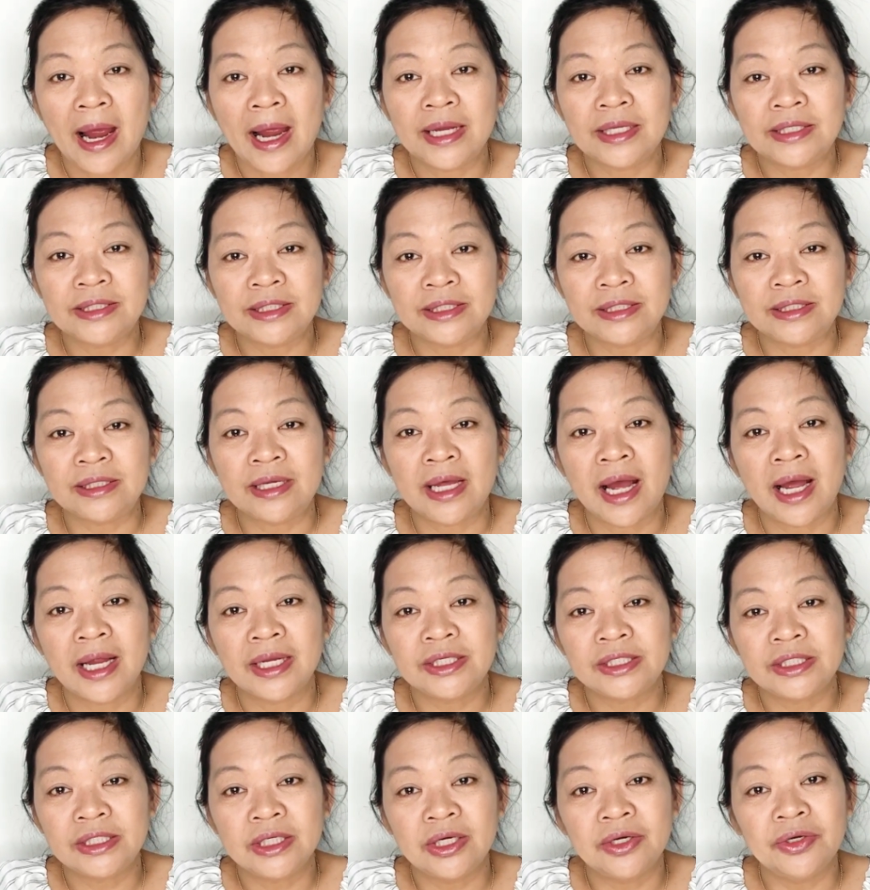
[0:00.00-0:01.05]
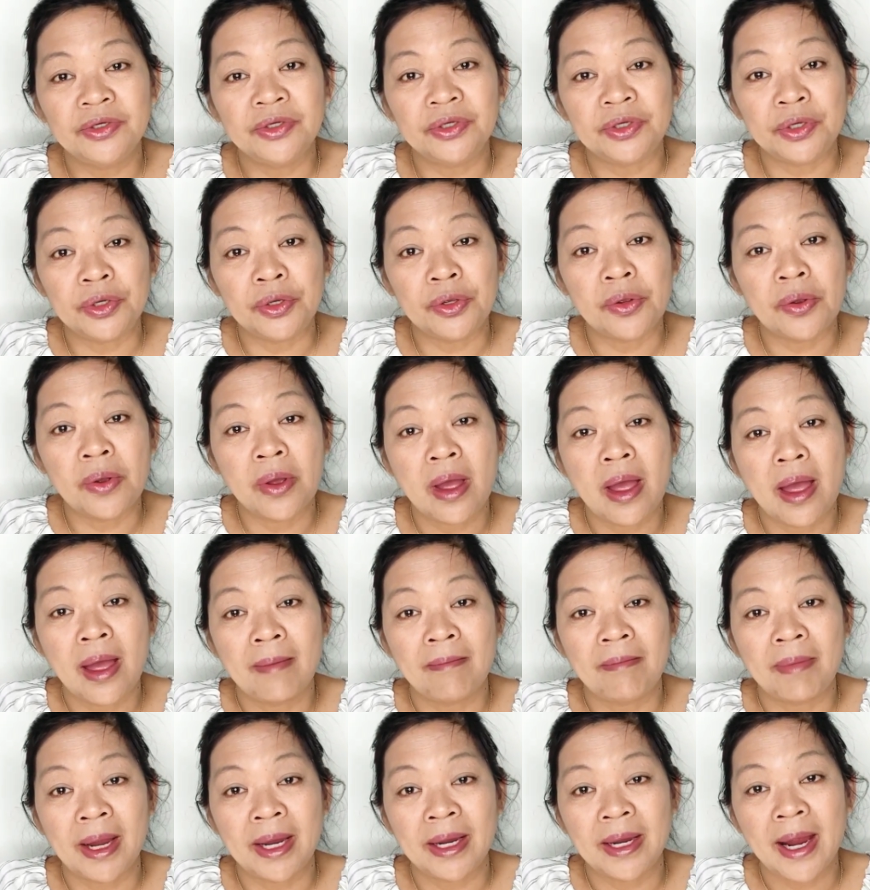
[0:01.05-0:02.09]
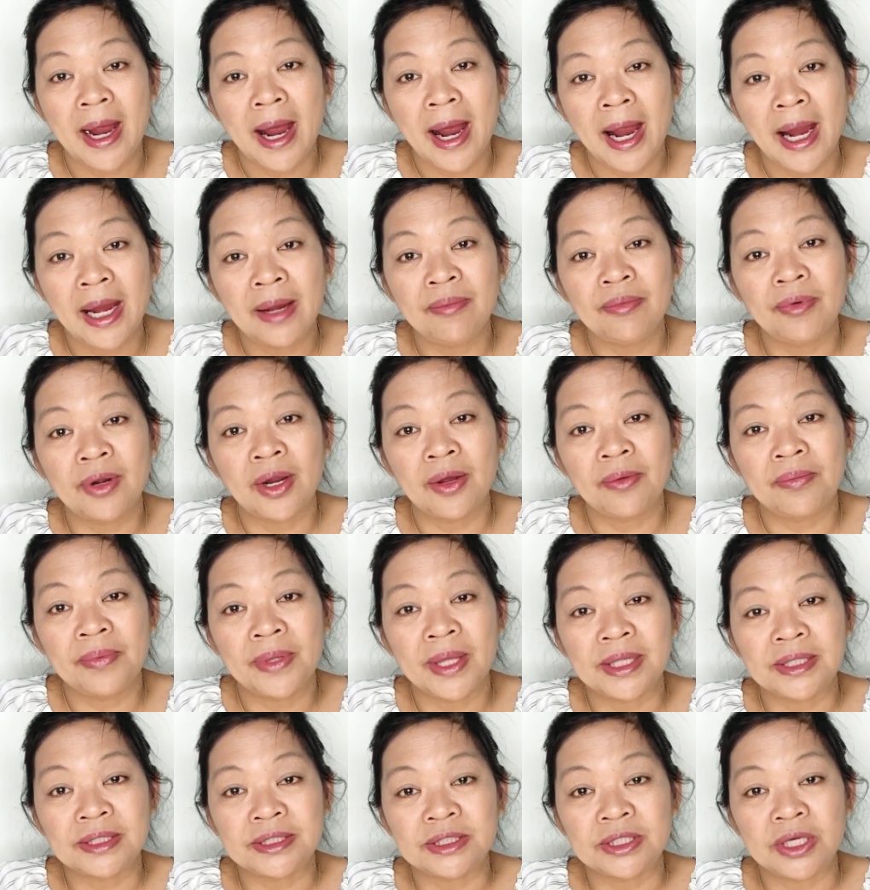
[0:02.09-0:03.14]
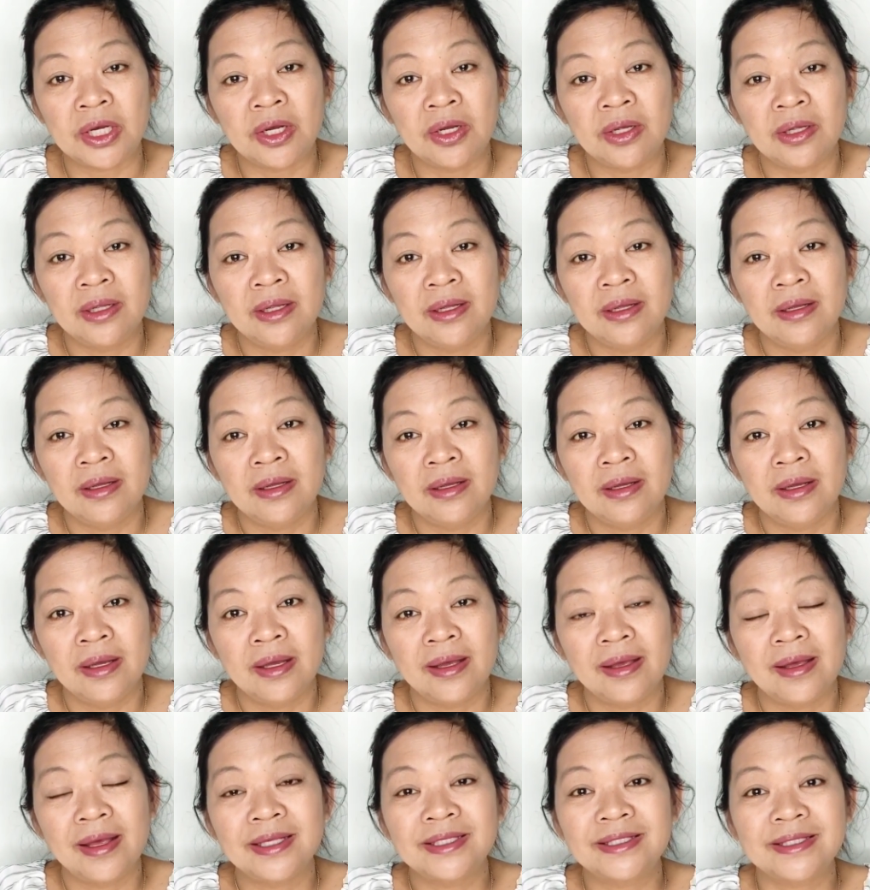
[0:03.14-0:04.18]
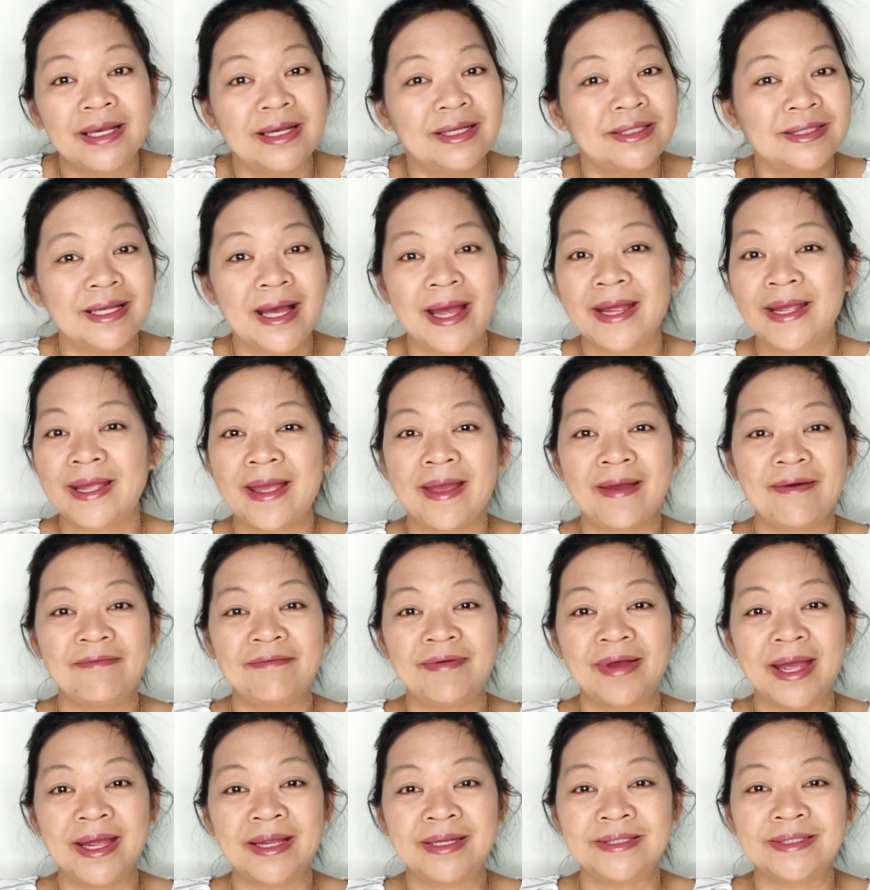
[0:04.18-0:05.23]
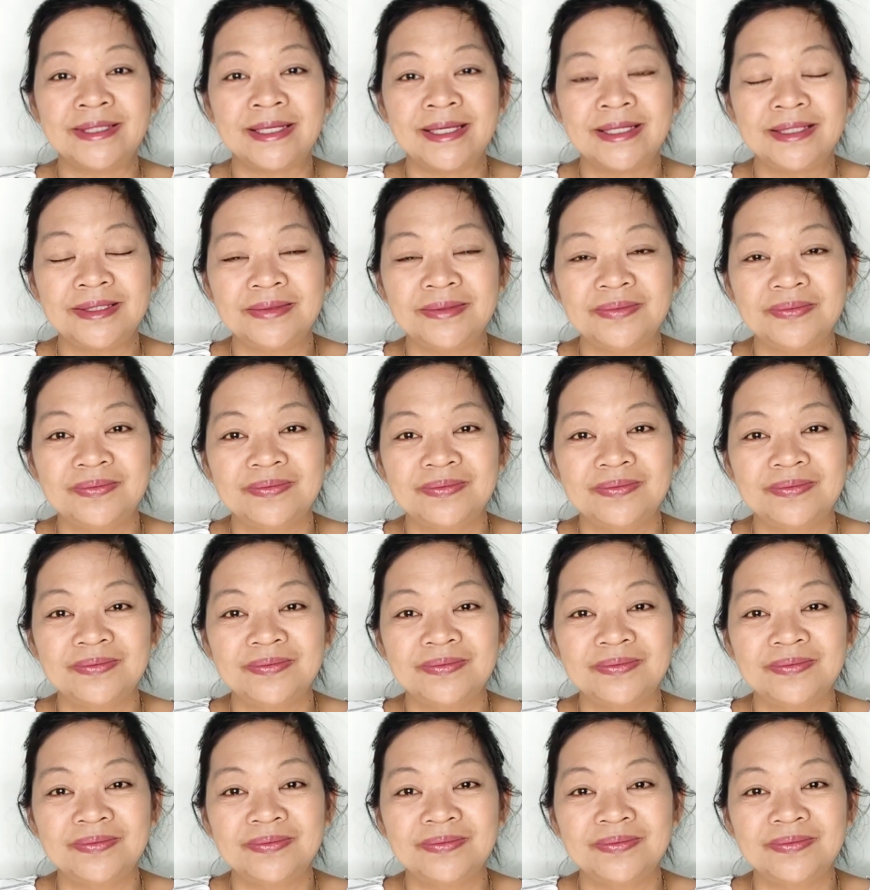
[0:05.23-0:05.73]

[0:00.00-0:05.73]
did not show you my eyebrow pencil is because I can't find it.